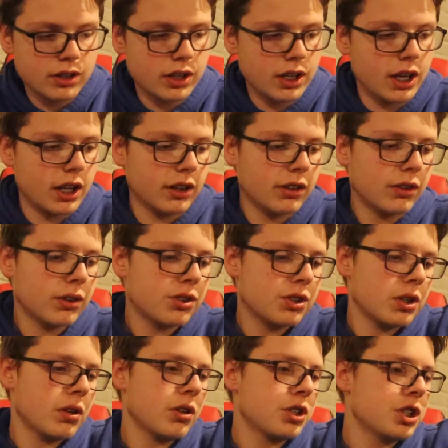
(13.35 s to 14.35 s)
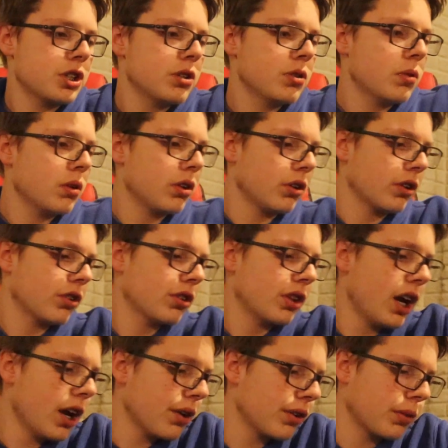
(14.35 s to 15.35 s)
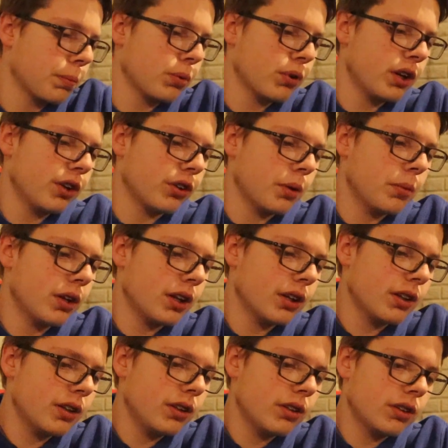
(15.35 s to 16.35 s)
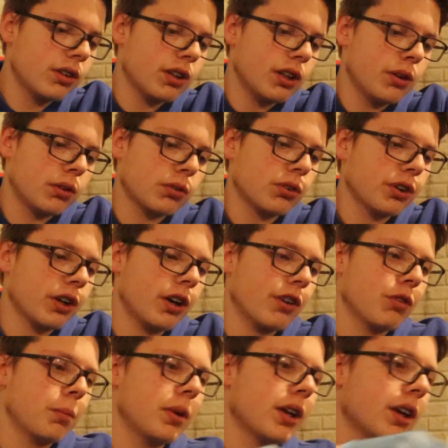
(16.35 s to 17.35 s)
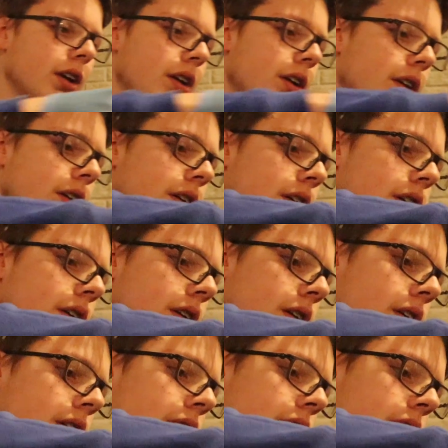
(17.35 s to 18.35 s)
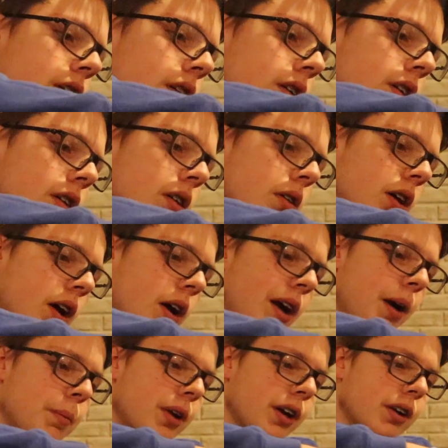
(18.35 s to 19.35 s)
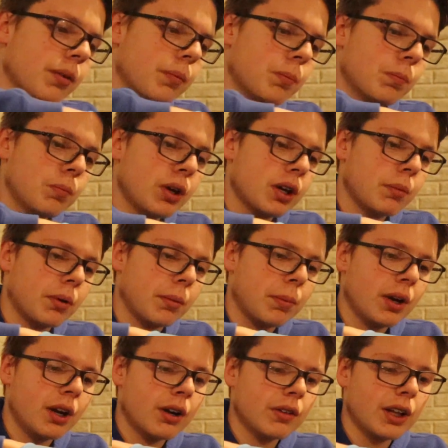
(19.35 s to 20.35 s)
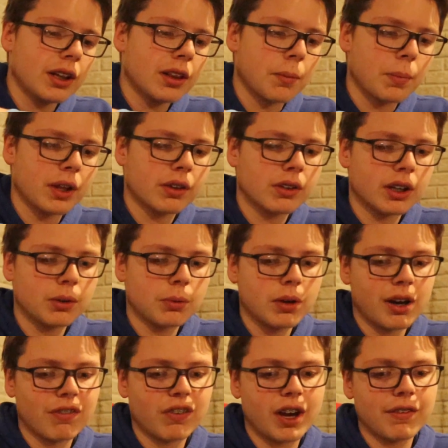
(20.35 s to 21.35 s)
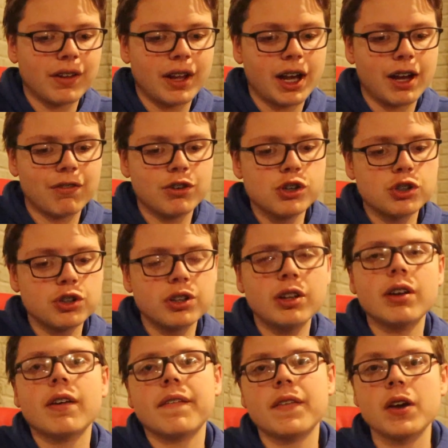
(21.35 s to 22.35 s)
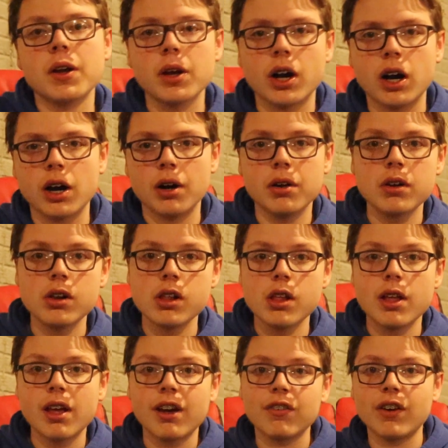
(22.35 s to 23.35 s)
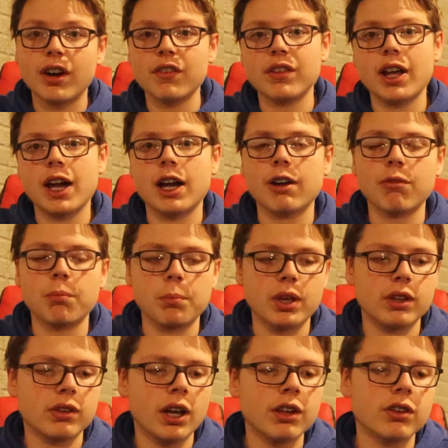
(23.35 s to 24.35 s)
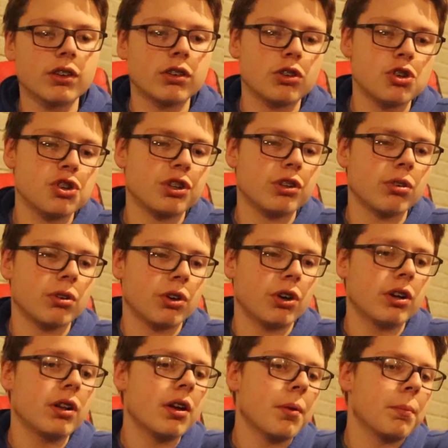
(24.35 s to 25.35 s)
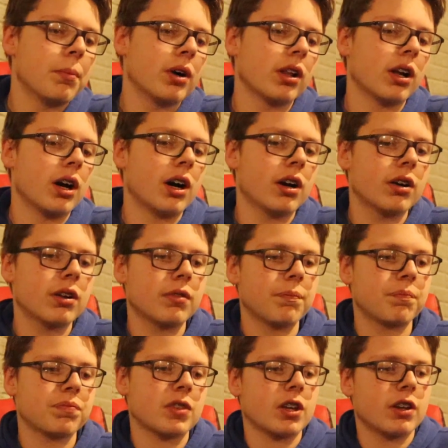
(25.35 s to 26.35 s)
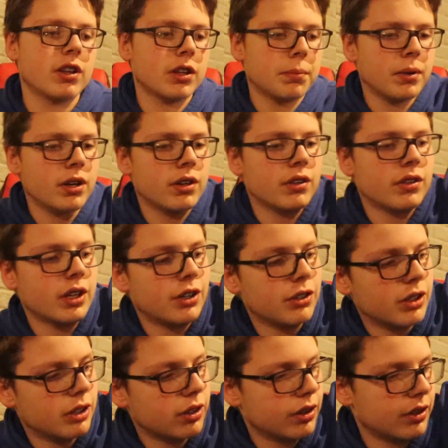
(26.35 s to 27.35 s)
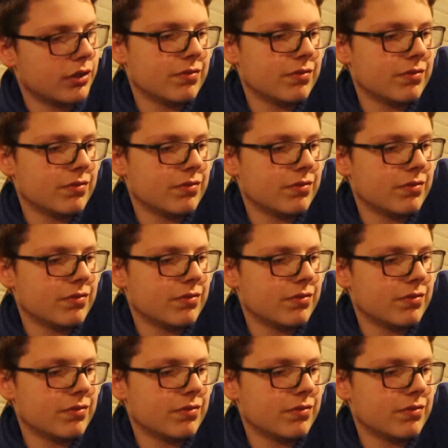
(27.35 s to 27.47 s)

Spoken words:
and this shoe stock is pretty limited on these. It was really hard for me to get. Happy I could pick up a pair. Not the best size. We got 5.5. Usually, 5.5 base sizes usually do good, but for this pair, it's not looking